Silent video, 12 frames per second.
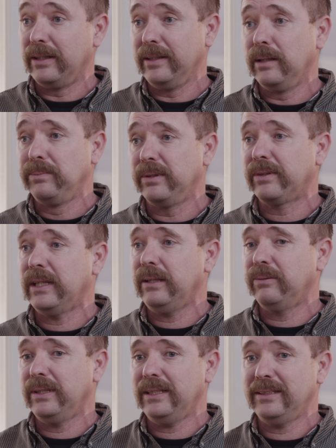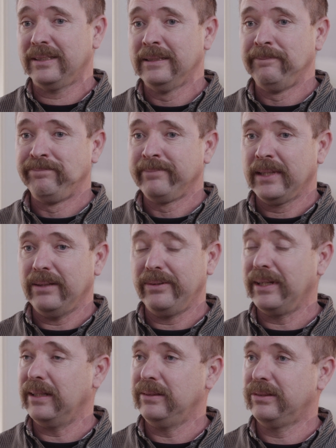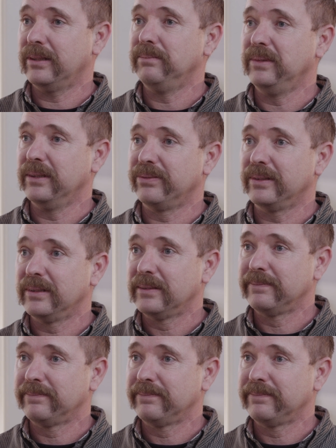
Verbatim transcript: on a number of key weeds, we got to do something different.